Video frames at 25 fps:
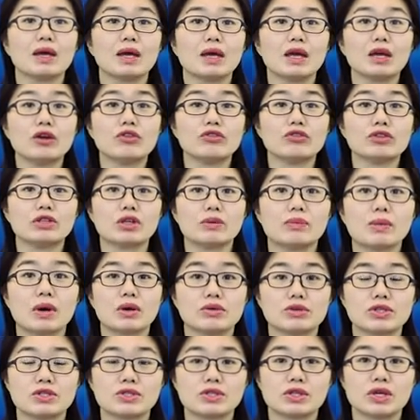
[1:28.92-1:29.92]
If
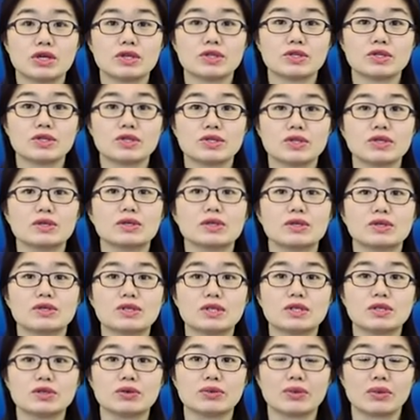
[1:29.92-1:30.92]
demand changes
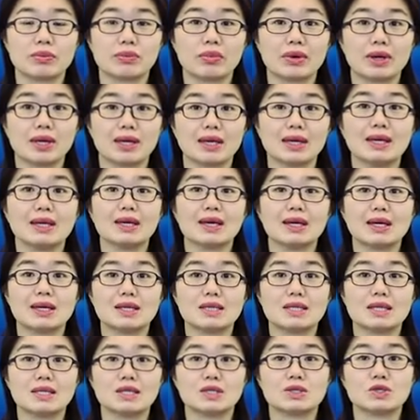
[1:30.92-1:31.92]
considerably,
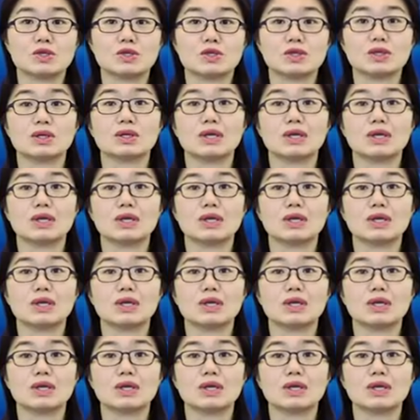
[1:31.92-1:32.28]
it is